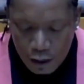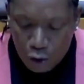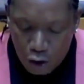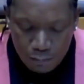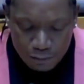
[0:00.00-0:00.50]

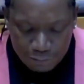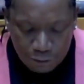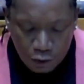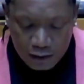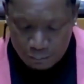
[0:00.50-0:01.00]
long
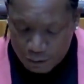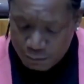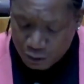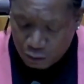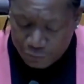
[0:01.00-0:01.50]
before the
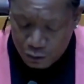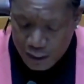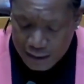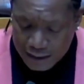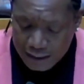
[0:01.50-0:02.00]
Department of
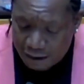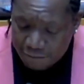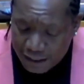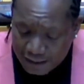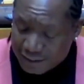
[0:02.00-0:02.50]
Education
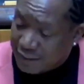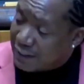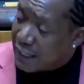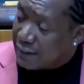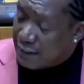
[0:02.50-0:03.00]
ever
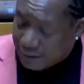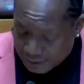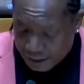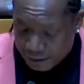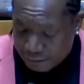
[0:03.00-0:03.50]
existed in its
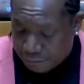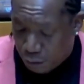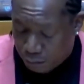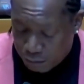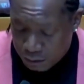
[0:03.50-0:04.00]
current
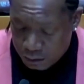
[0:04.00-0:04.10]
form.